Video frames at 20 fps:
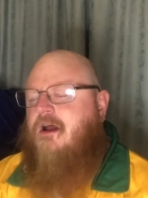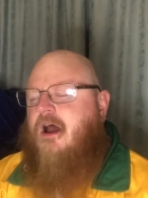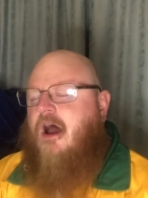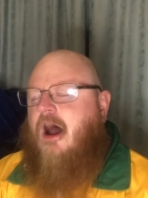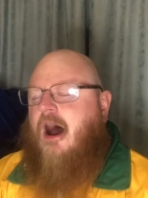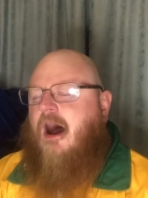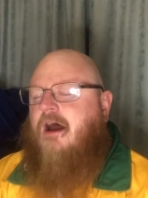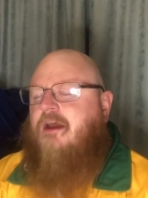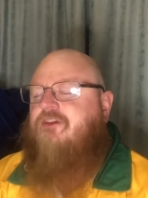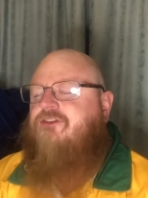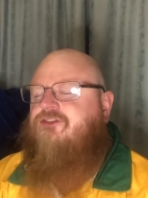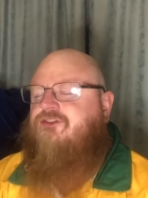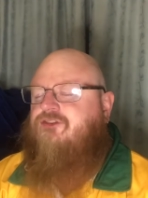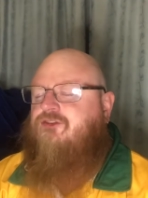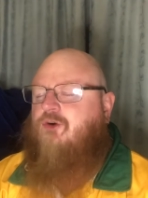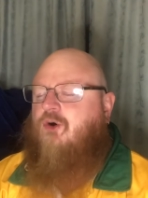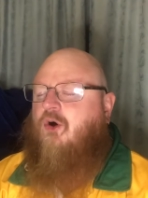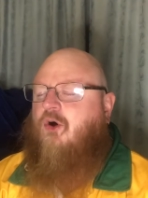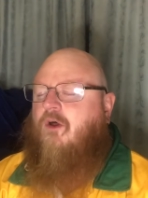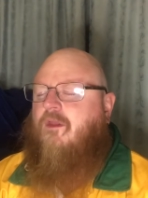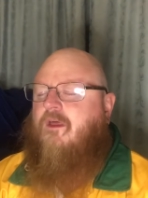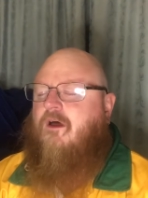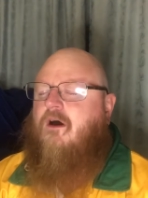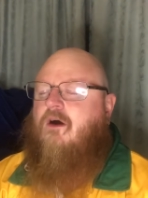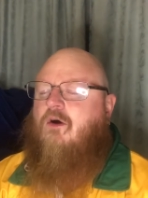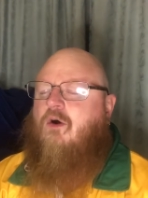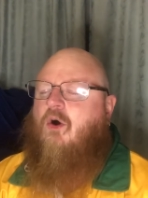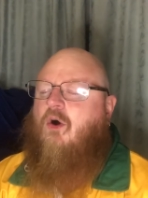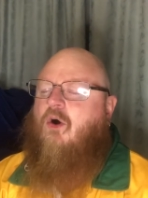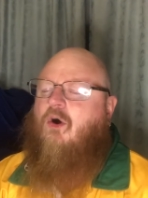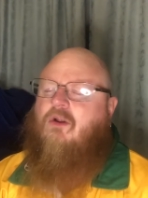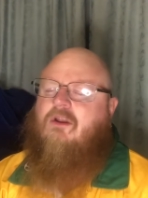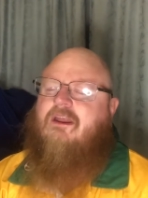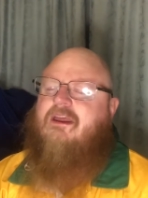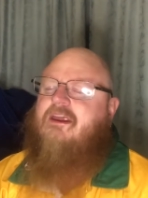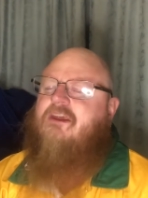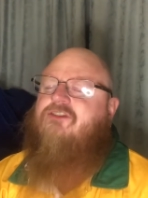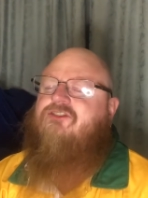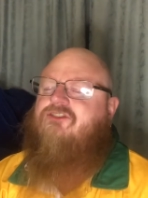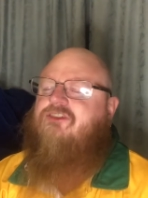I saw the
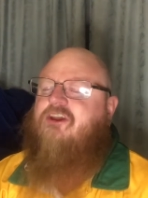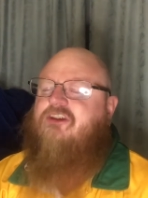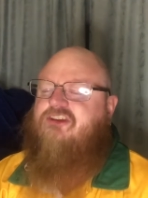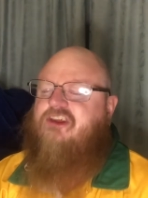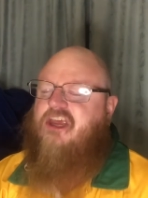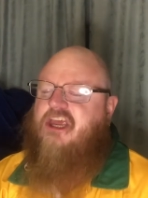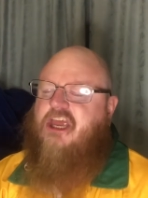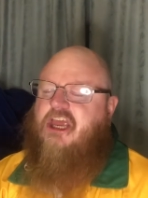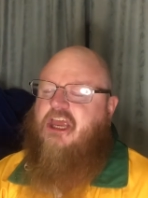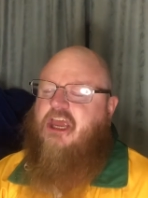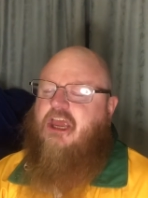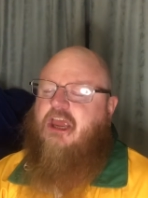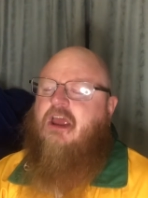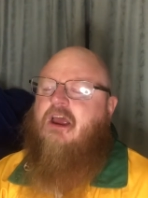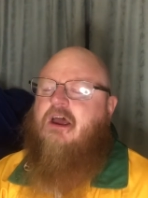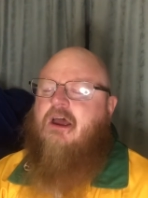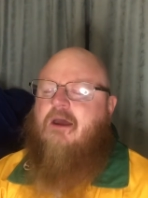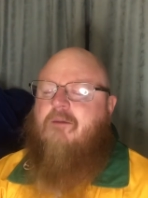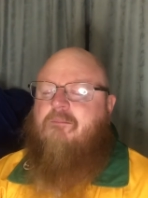holy city